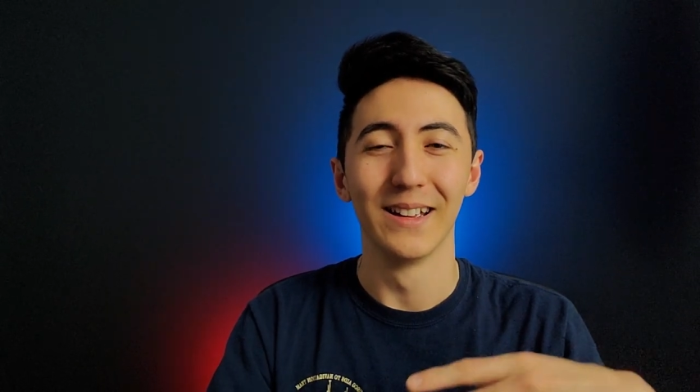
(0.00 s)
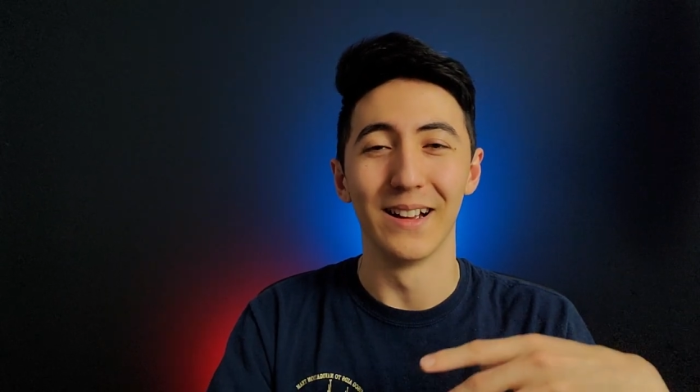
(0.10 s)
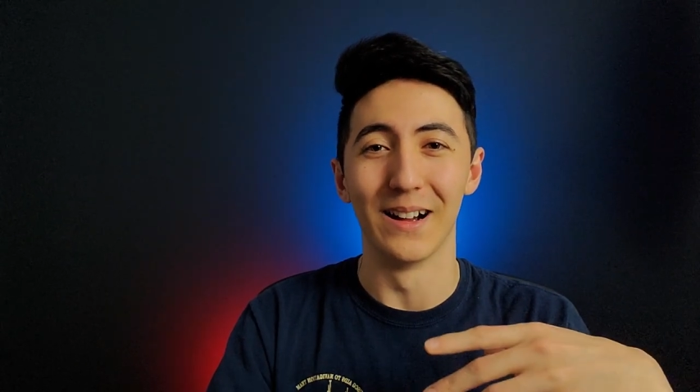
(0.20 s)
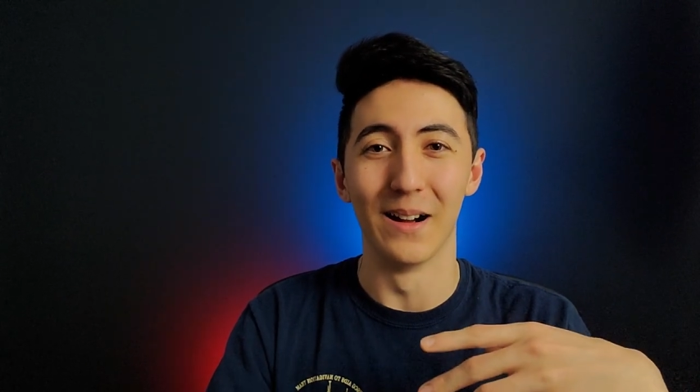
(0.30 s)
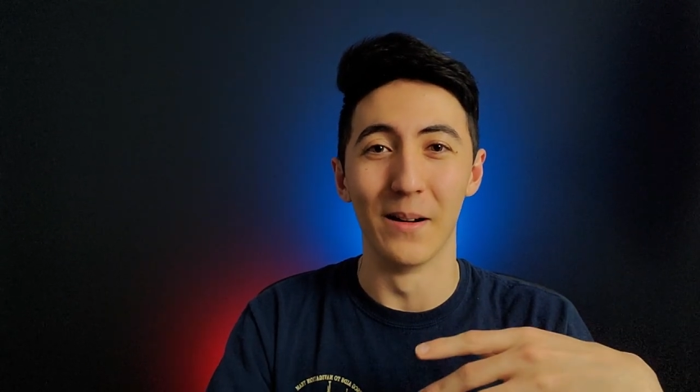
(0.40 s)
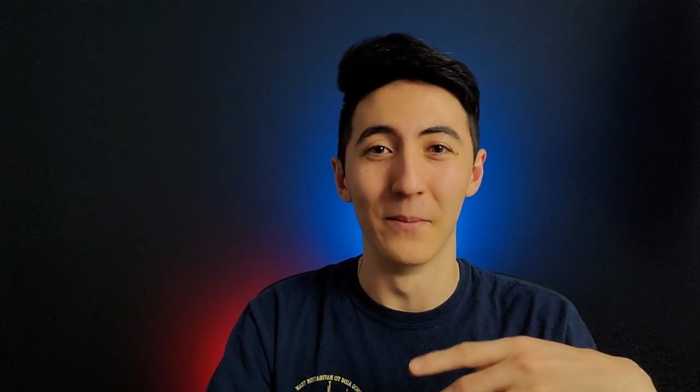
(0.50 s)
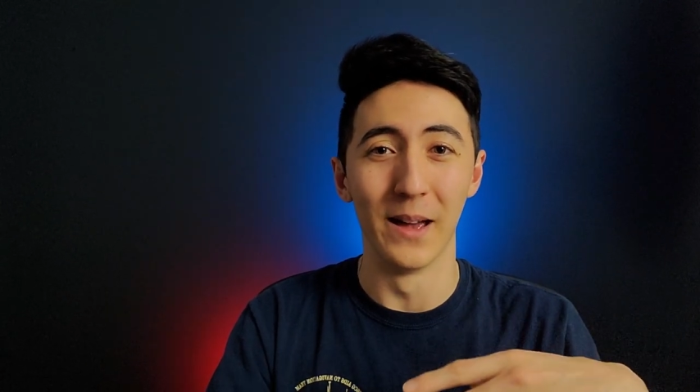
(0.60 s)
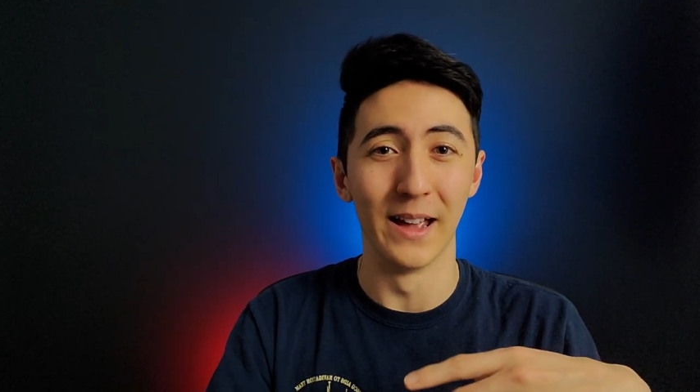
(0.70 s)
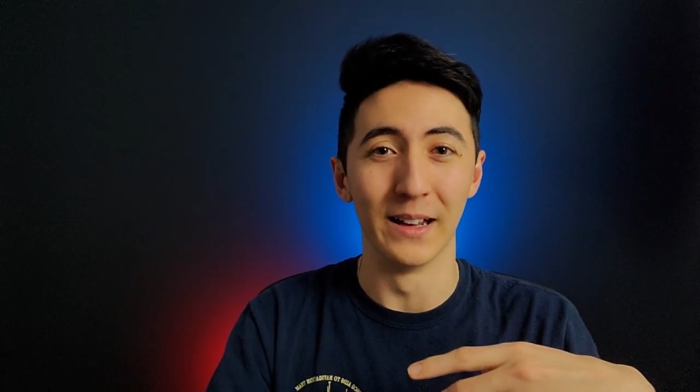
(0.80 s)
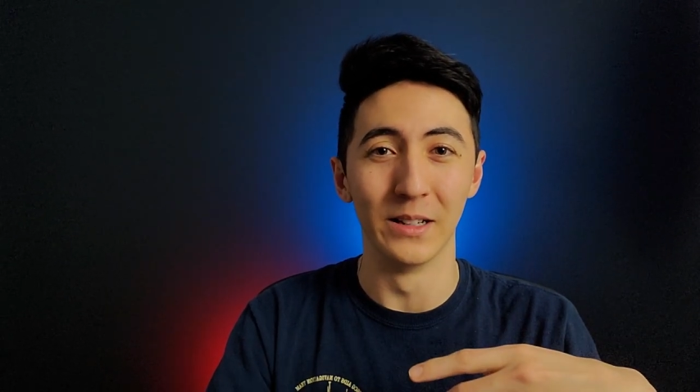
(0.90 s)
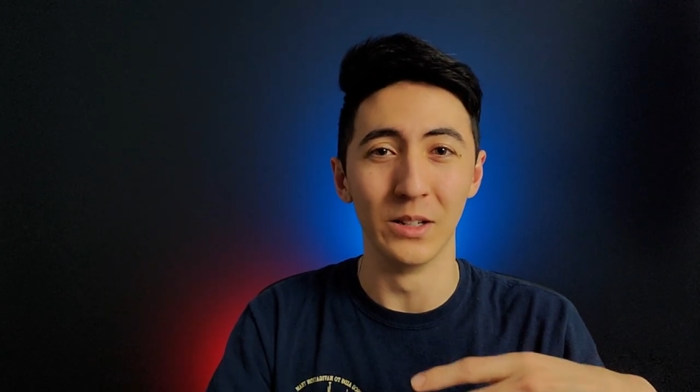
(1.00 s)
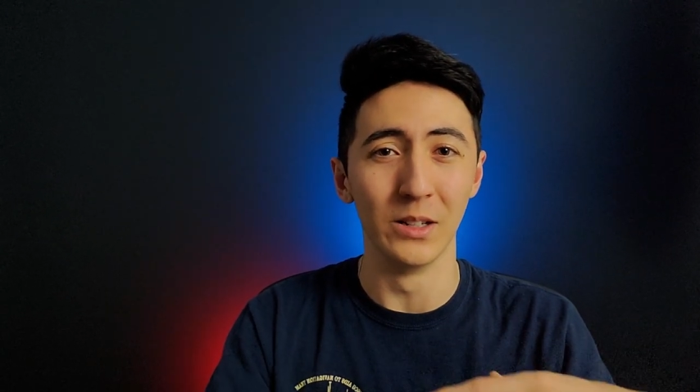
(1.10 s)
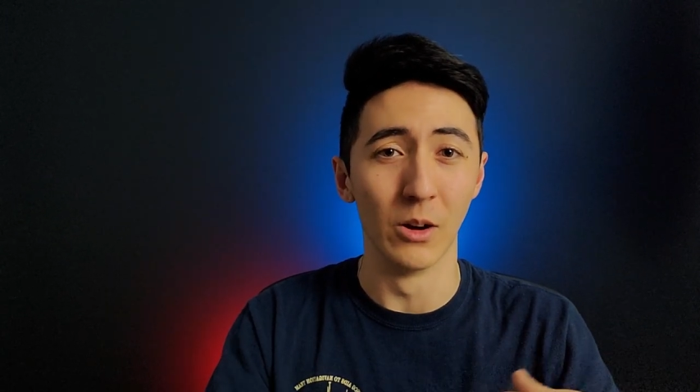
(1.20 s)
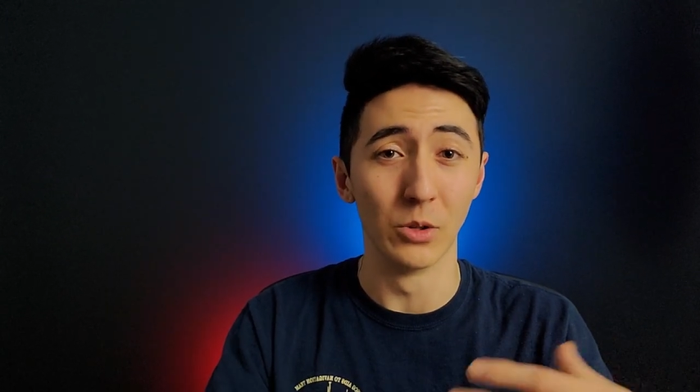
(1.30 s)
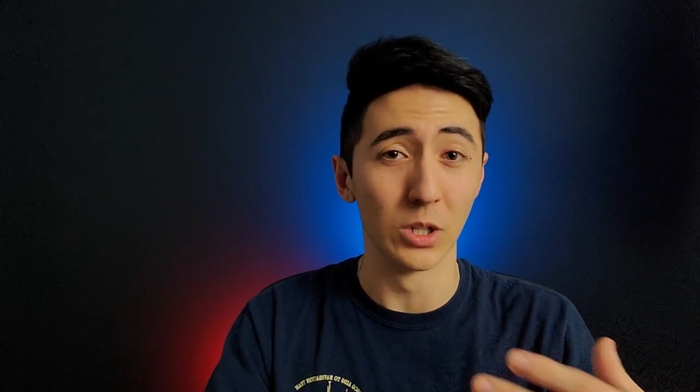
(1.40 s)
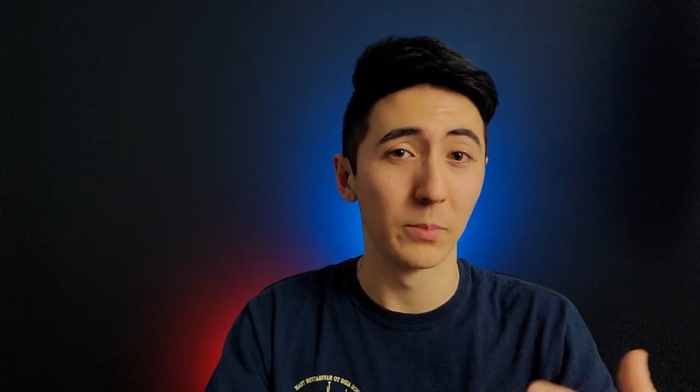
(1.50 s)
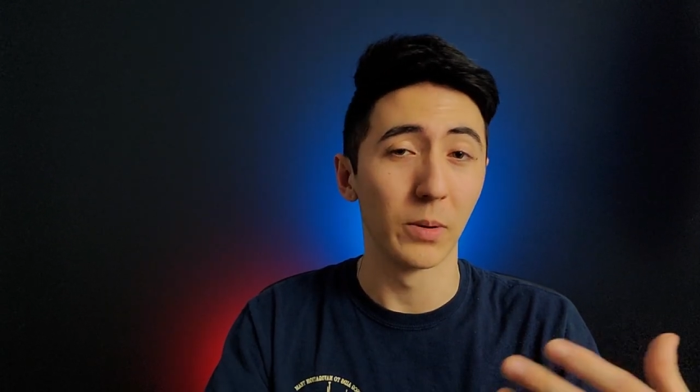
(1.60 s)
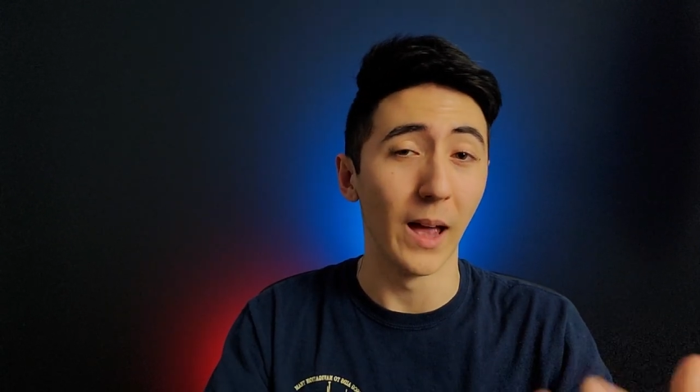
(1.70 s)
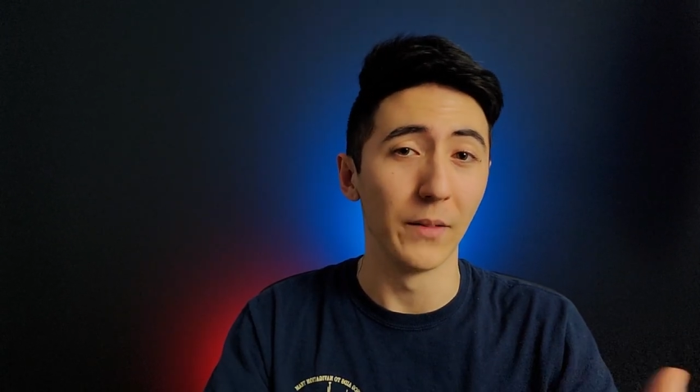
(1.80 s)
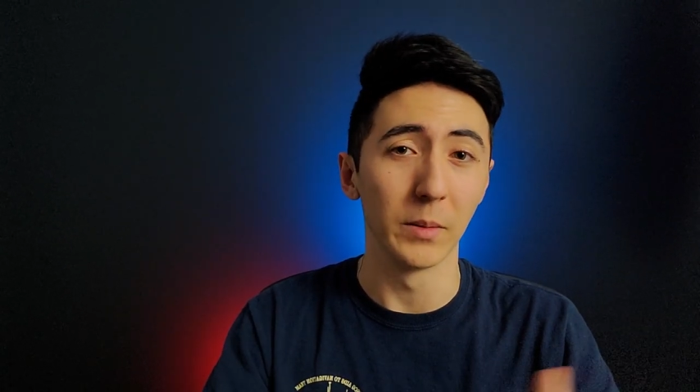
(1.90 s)
and, you know, just
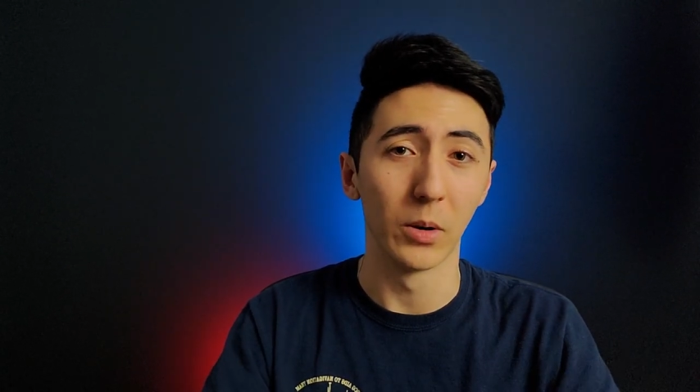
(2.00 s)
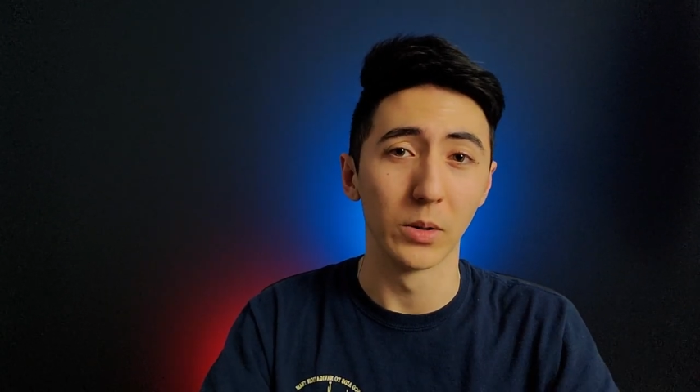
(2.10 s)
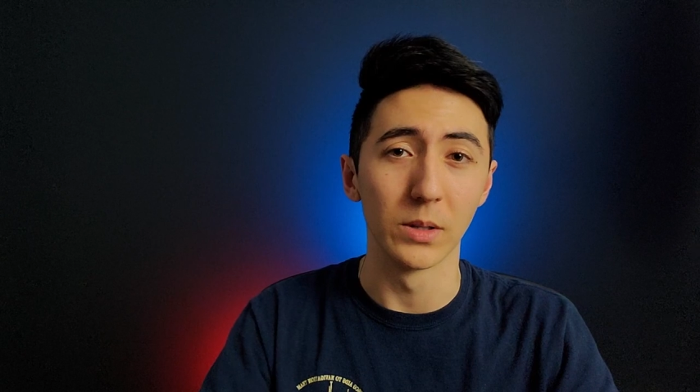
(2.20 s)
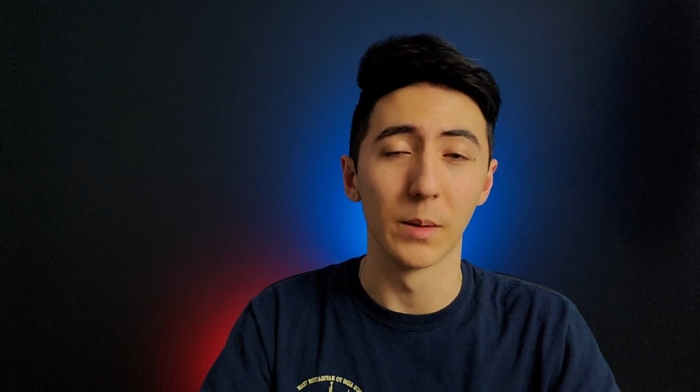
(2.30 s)
having purchased